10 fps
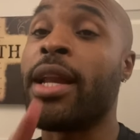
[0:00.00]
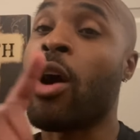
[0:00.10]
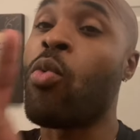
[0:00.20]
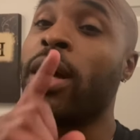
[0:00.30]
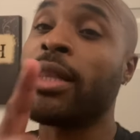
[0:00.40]
Now,
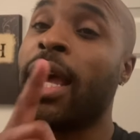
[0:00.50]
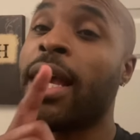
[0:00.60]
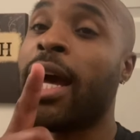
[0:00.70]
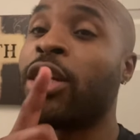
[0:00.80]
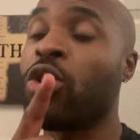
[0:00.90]
one
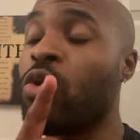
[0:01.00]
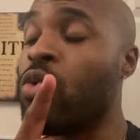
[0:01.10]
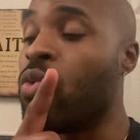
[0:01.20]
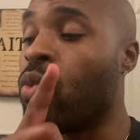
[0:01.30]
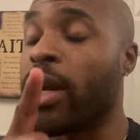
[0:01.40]
thing I
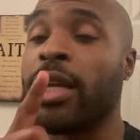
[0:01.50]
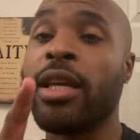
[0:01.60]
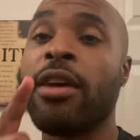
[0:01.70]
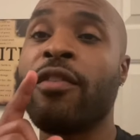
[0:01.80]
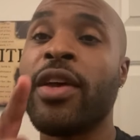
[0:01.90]
do want to
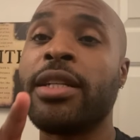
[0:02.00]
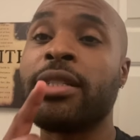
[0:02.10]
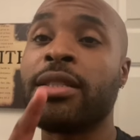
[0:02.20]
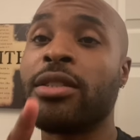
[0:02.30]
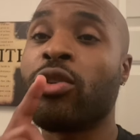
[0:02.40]
give
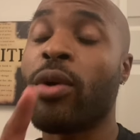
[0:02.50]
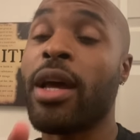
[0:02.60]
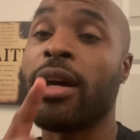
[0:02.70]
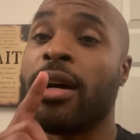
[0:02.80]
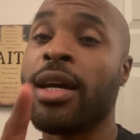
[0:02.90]
Hitchins
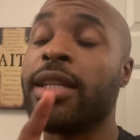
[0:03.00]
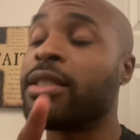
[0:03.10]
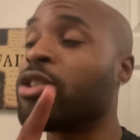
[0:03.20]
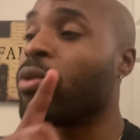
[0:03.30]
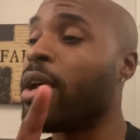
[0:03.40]

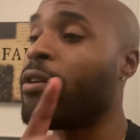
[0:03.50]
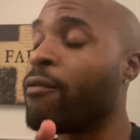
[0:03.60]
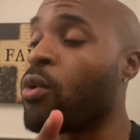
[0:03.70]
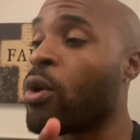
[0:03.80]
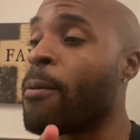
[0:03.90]
credit
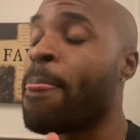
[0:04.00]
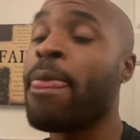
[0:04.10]
for